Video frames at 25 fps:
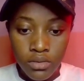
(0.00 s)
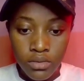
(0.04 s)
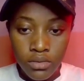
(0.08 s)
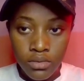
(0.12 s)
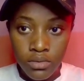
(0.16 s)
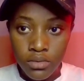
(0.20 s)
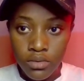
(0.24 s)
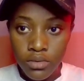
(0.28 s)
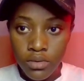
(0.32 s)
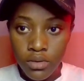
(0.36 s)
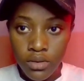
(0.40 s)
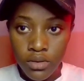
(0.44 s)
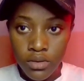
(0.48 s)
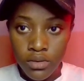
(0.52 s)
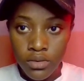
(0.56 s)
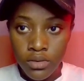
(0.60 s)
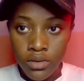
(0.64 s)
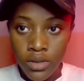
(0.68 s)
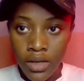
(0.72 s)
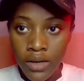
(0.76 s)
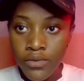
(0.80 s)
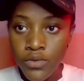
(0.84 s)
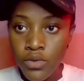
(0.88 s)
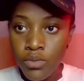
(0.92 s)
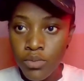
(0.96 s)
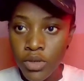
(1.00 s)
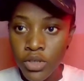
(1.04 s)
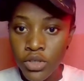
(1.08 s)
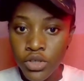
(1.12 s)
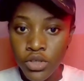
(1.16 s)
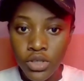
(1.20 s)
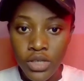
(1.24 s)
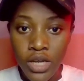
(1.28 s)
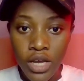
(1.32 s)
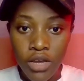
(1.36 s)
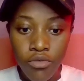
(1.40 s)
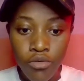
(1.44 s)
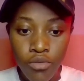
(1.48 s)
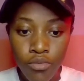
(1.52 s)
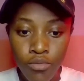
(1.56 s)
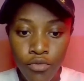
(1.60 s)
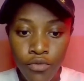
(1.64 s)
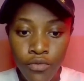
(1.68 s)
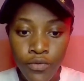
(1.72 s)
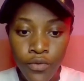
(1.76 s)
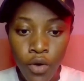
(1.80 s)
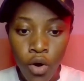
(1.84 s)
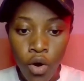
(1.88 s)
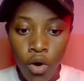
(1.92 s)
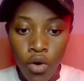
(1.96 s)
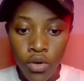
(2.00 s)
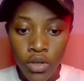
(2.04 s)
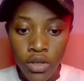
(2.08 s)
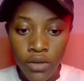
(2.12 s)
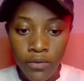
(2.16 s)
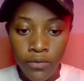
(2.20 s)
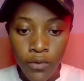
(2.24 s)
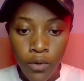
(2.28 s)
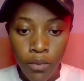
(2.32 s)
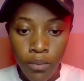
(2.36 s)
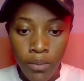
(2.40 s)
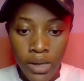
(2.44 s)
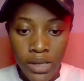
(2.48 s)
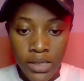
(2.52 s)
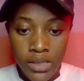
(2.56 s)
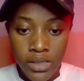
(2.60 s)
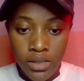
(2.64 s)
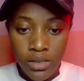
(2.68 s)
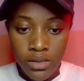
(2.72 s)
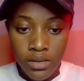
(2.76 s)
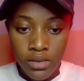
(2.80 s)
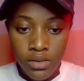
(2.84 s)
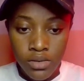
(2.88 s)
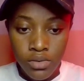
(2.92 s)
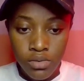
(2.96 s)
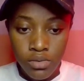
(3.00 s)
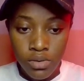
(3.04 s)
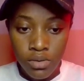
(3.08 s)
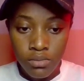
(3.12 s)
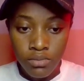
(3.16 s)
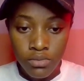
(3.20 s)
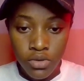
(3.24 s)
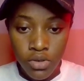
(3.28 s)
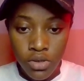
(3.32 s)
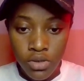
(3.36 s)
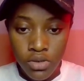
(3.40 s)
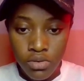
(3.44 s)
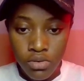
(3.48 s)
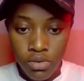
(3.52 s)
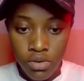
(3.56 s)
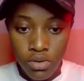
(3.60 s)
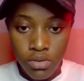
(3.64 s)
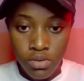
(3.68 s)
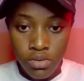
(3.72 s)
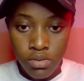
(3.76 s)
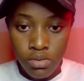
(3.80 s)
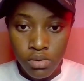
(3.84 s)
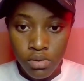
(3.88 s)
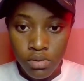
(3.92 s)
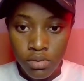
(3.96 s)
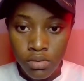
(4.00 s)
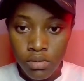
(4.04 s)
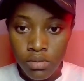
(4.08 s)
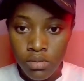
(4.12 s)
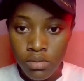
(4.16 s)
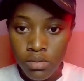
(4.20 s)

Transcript: Oh God, you have to make sure that you remove all the formatting. So I'm just going to